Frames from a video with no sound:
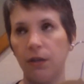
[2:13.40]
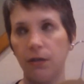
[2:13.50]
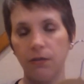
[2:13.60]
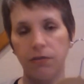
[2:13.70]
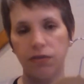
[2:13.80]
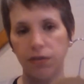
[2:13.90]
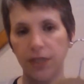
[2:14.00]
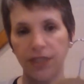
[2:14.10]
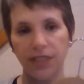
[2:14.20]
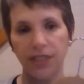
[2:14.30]
oof,
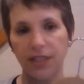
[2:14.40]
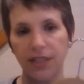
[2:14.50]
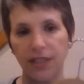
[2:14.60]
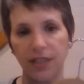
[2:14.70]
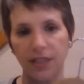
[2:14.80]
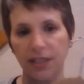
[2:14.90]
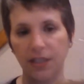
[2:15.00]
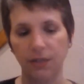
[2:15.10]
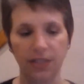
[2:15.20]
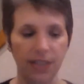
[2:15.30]
it's just, it's
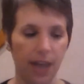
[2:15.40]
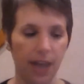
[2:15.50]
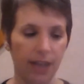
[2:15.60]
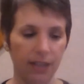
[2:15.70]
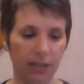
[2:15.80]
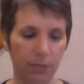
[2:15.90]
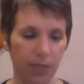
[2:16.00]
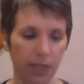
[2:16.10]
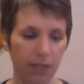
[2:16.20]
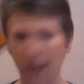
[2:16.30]
so sad to
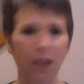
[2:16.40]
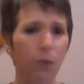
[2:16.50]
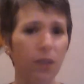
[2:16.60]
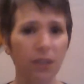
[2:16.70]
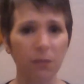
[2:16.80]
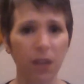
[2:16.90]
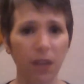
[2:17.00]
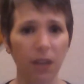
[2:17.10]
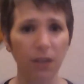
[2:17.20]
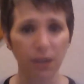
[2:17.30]
me. I want some
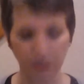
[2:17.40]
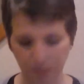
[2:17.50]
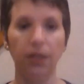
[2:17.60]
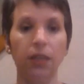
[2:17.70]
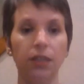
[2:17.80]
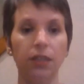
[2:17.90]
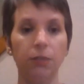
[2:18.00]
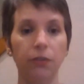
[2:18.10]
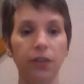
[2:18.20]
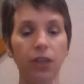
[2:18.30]
color. So
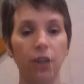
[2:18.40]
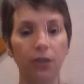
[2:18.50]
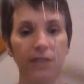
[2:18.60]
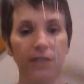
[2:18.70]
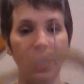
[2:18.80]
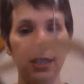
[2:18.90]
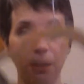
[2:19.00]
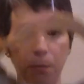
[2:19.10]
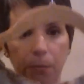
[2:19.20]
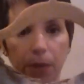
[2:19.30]
moving along, this has
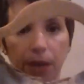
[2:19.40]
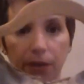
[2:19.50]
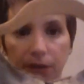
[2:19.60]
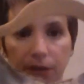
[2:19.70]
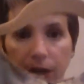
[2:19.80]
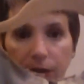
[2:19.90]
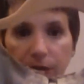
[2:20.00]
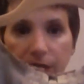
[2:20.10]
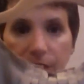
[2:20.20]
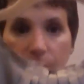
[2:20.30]
a bit of color.
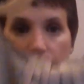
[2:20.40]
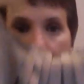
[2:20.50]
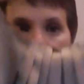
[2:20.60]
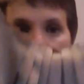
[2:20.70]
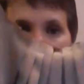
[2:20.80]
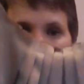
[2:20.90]
It's gold.